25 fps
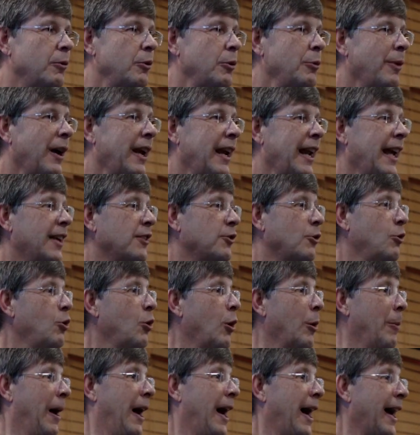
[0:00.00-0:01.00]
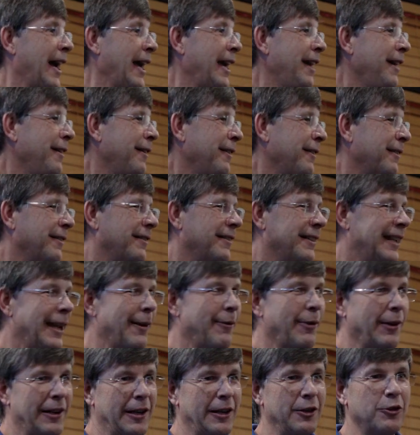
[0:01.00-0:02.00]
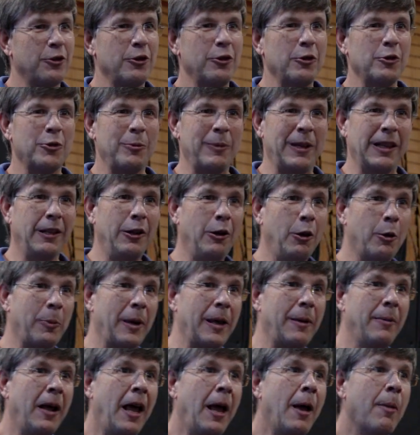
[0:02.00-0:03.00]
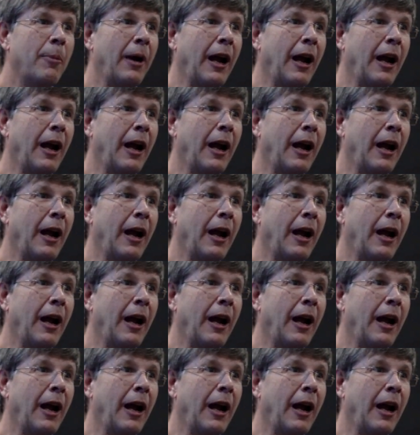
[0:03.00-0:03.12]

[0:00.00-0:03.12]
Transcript: you might ask, who am I? they even introduced me a little bit.